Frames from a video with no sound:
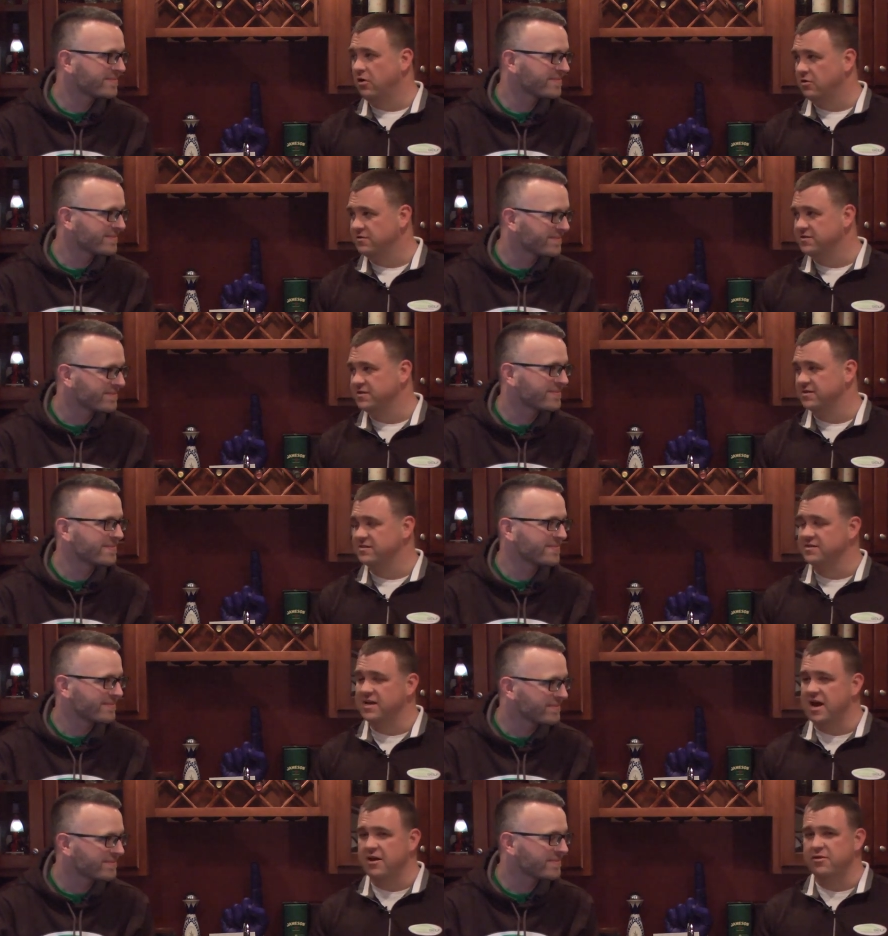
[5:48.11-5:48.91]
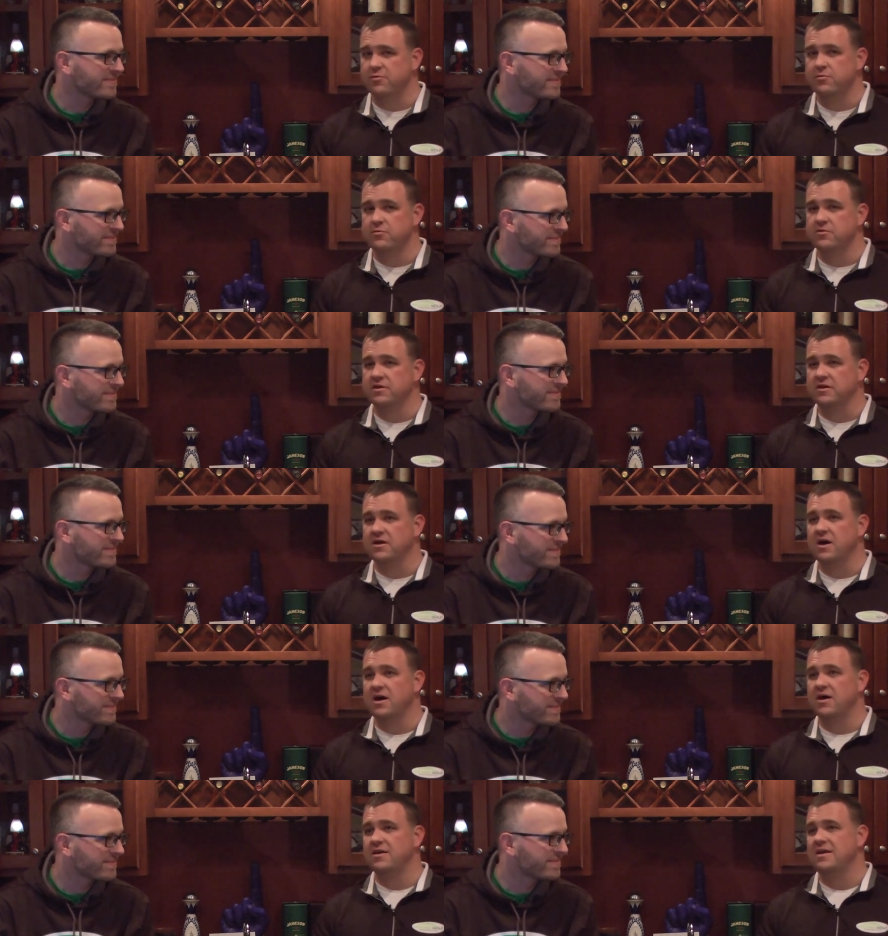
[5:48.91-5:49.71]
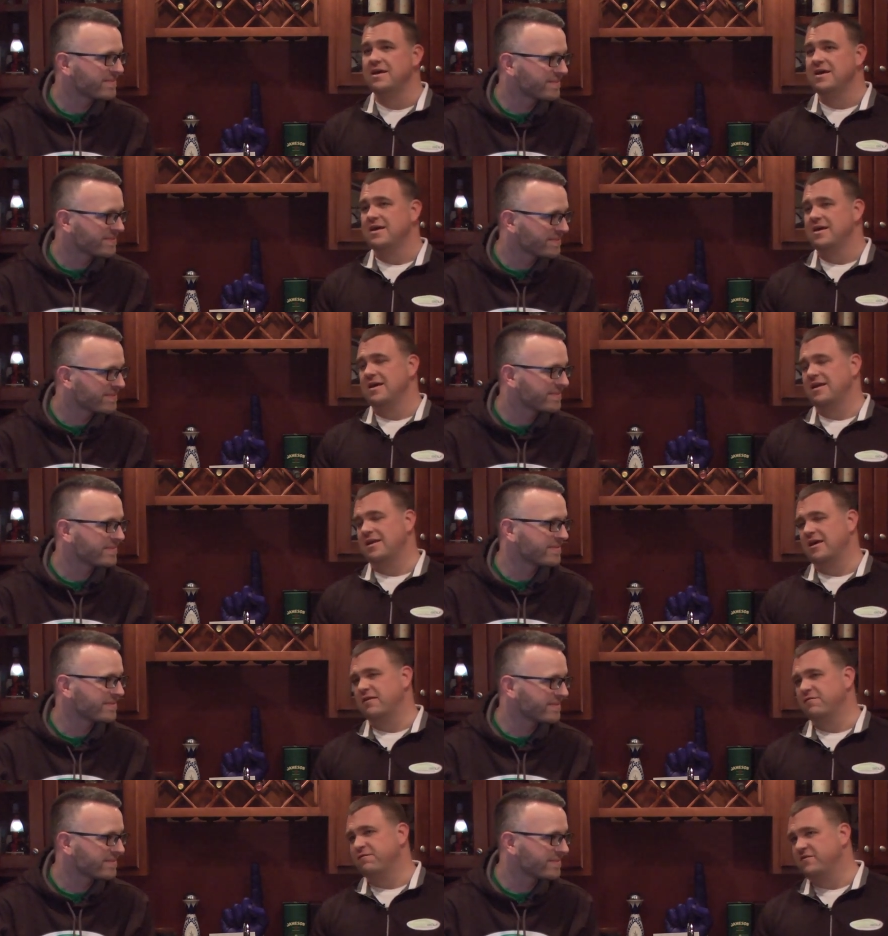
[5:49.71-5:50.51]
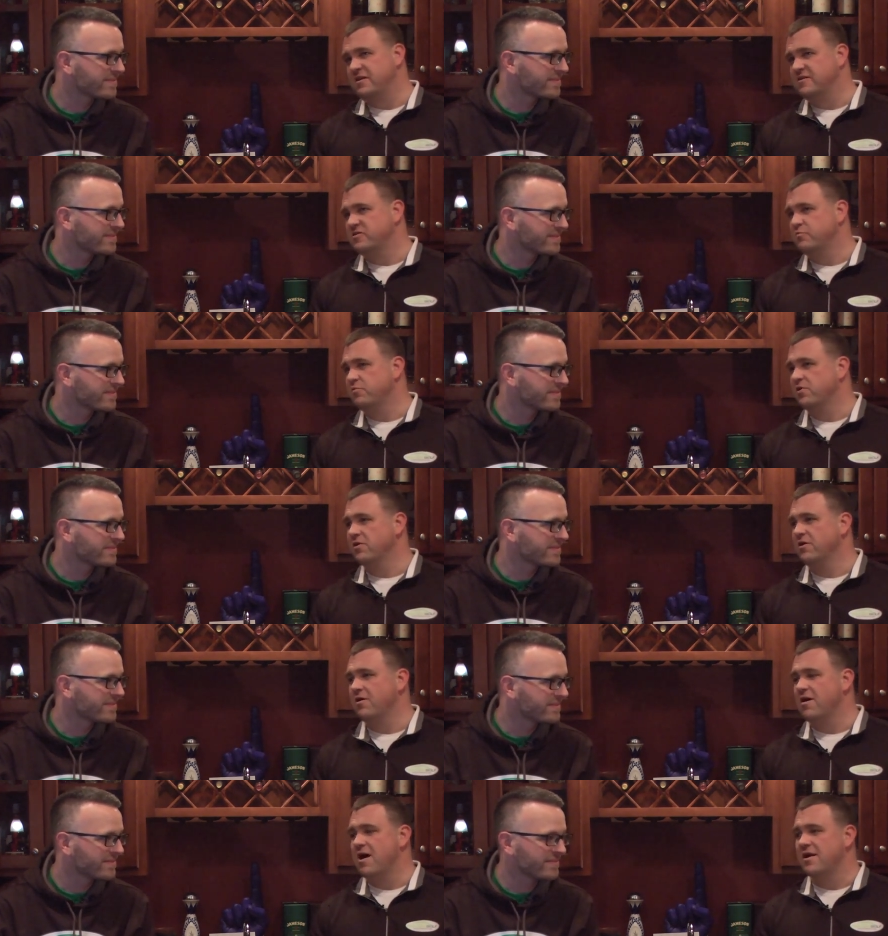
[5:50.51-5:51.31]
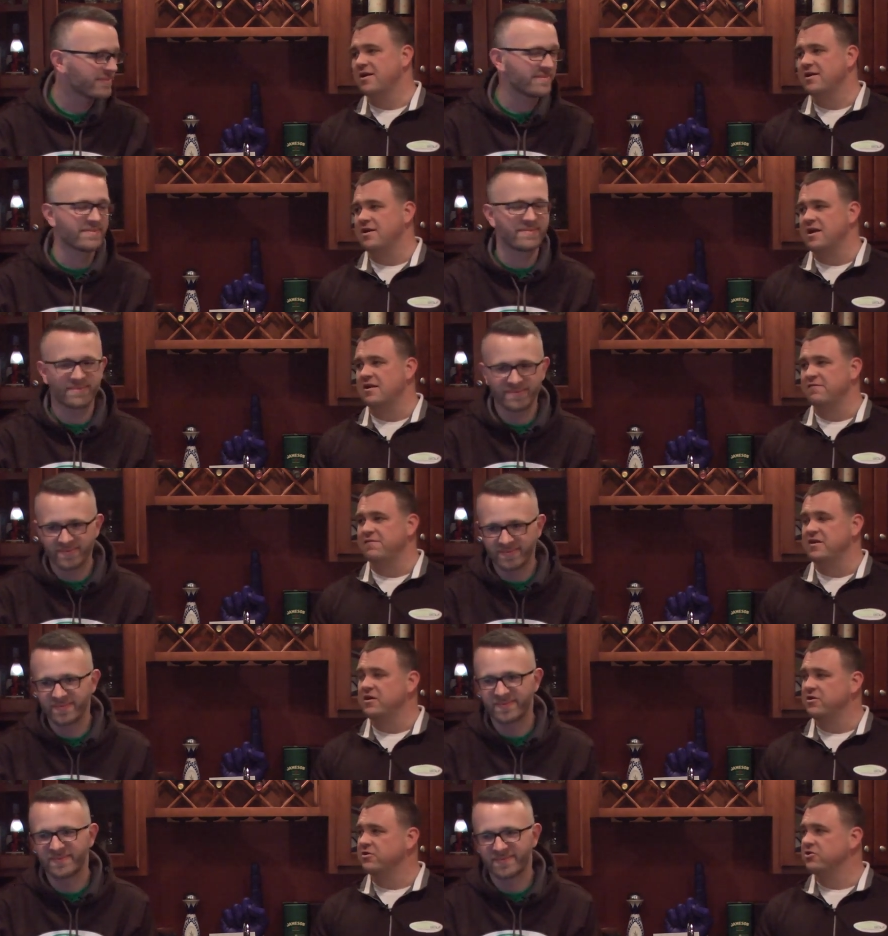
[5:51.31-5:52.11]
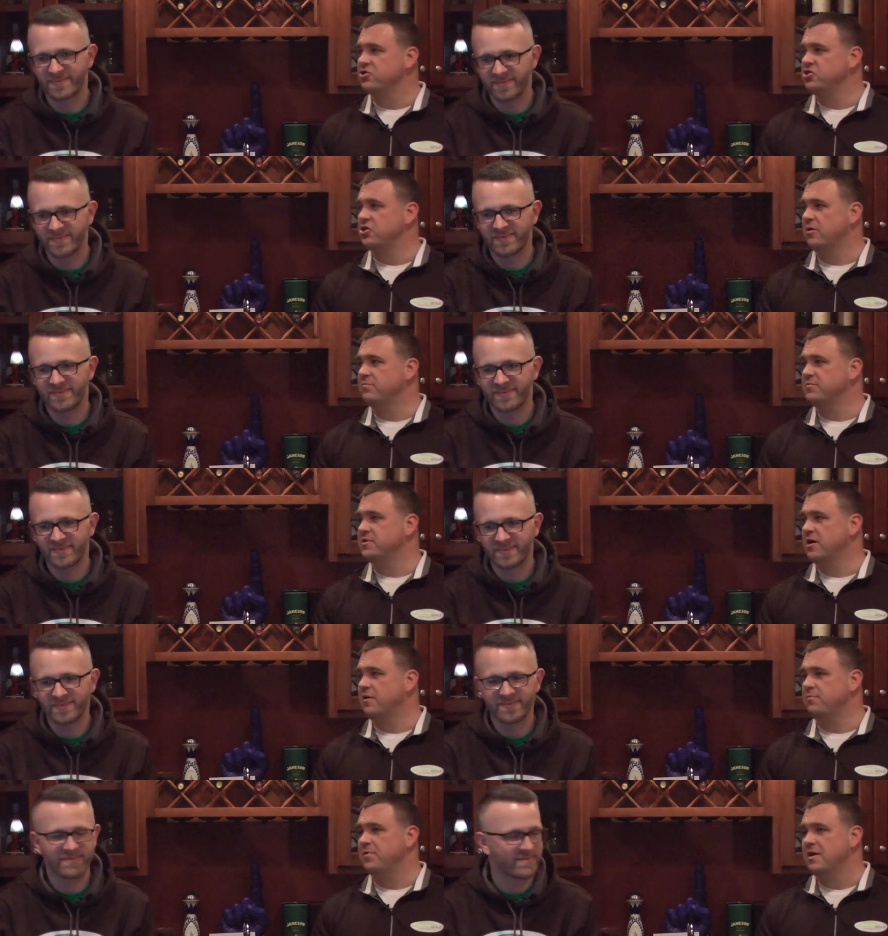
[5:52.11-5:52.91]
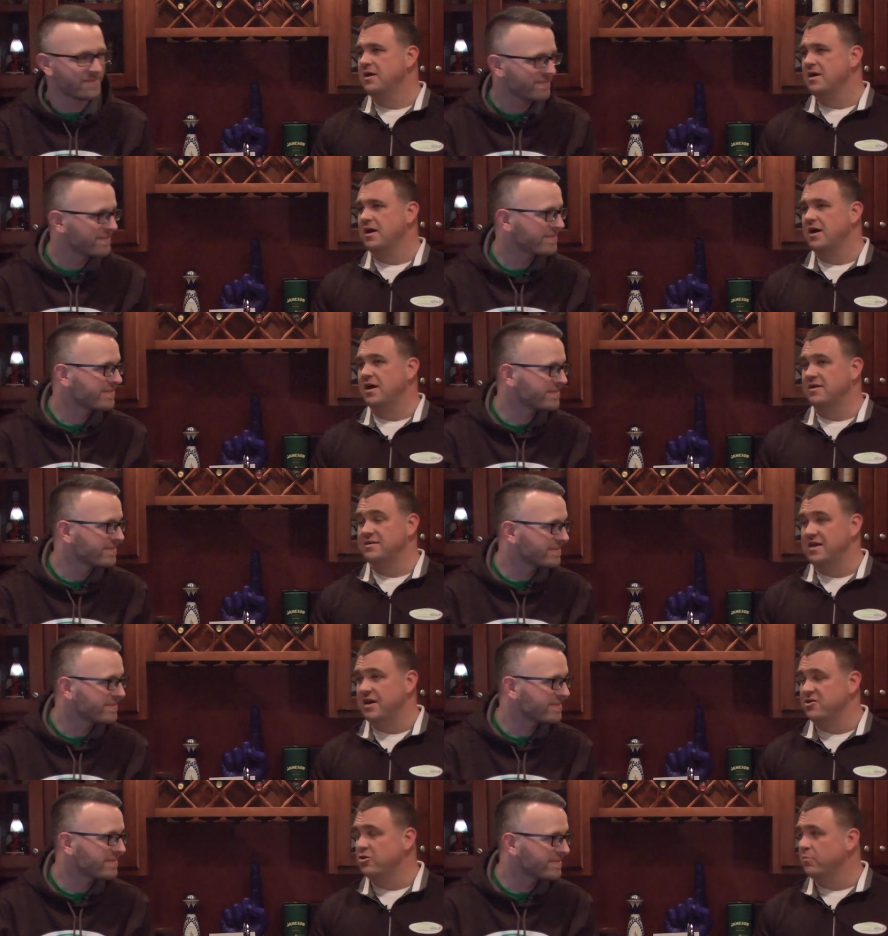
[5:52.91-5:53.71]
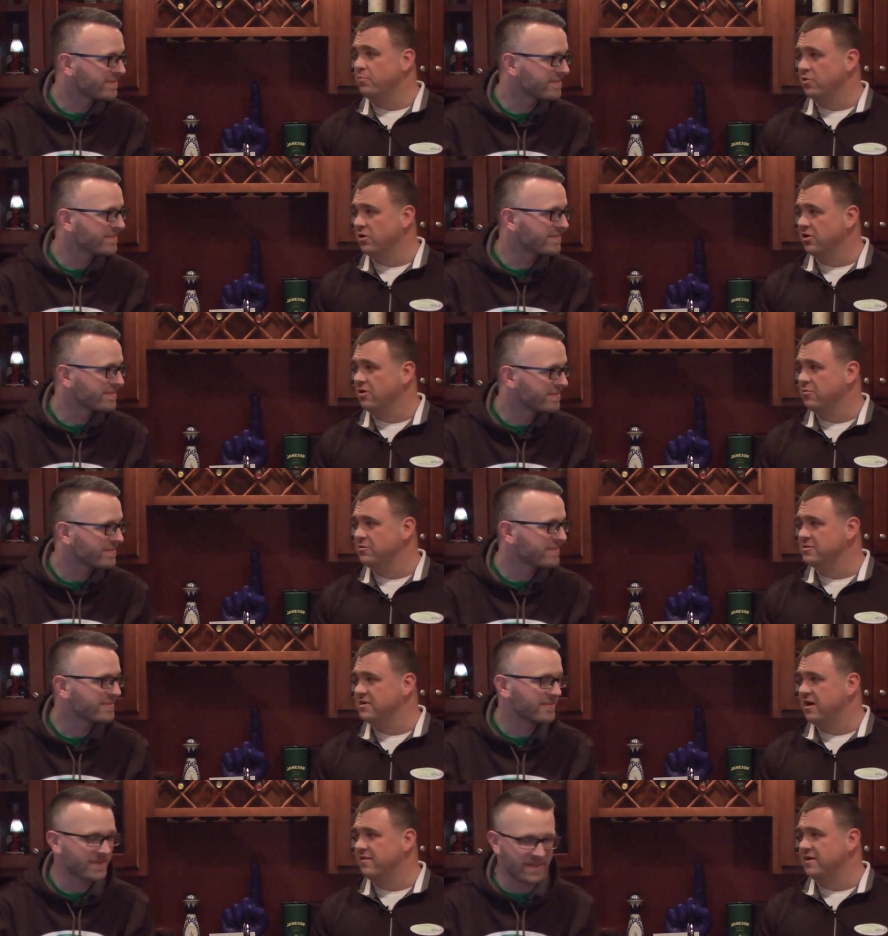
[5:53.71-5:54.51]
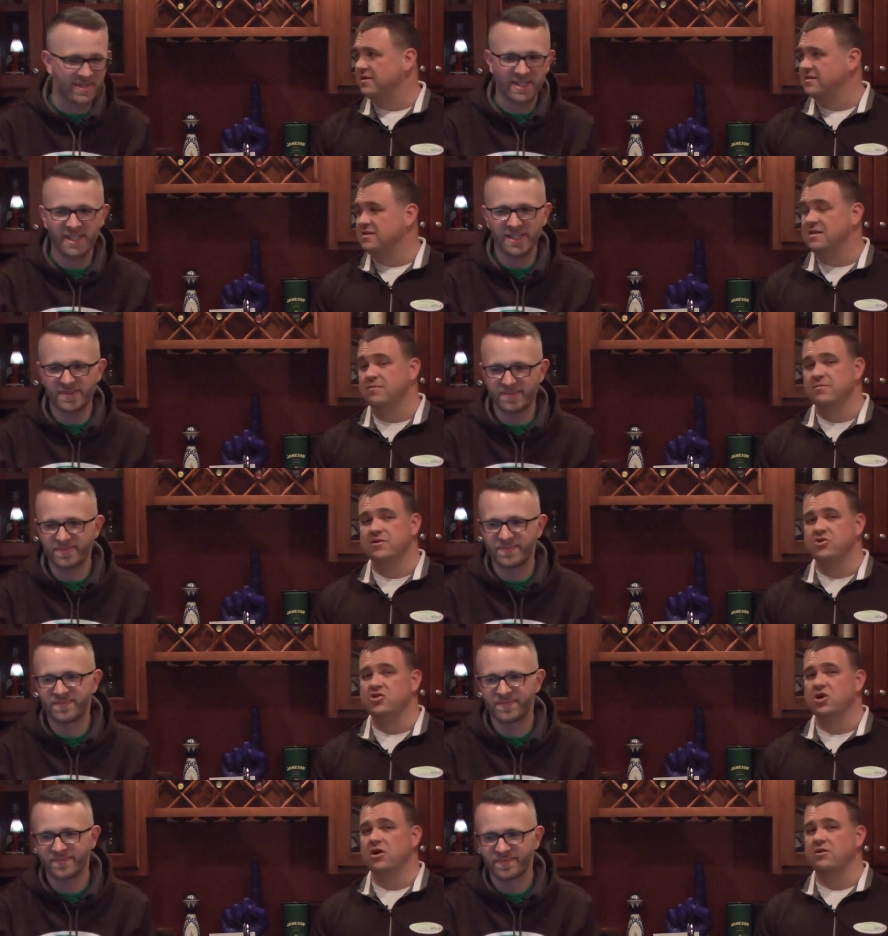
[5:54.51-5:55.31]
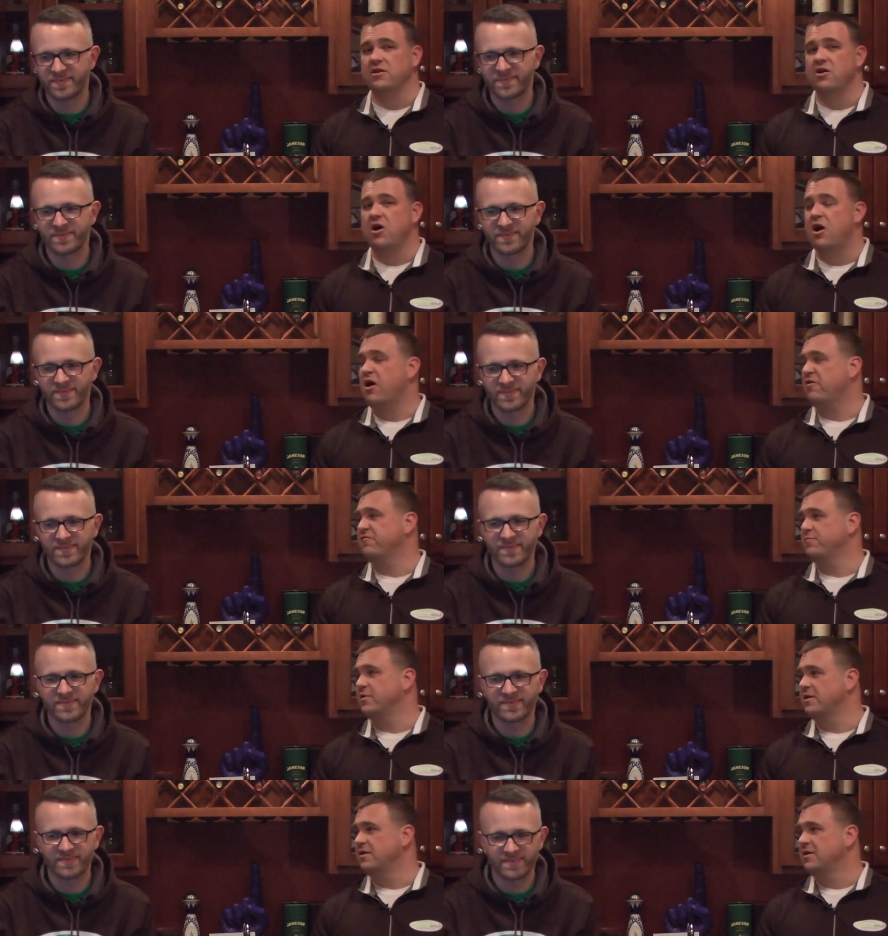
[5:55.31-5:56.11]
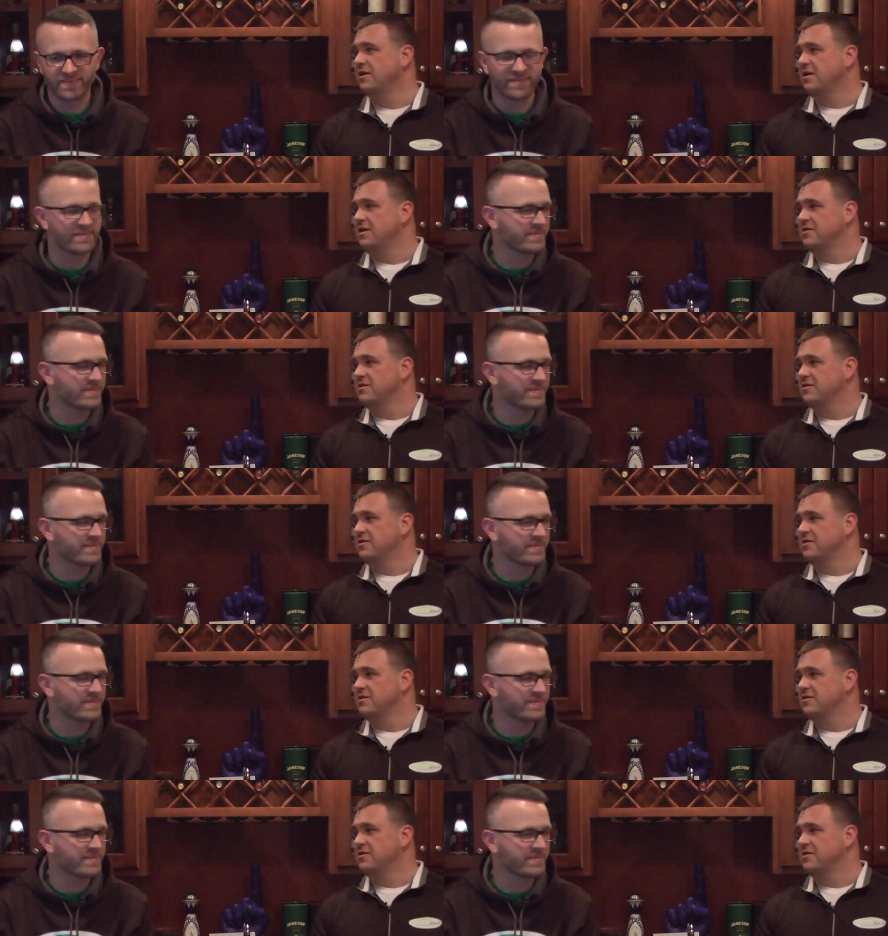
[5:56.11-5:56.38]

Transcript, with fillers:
Speaker 1: All six got through the cut. It had Wiesberger on it, and if he could have jumped up, uh, Daniel Berger was on that team, yeah. and Charlie Hoffman.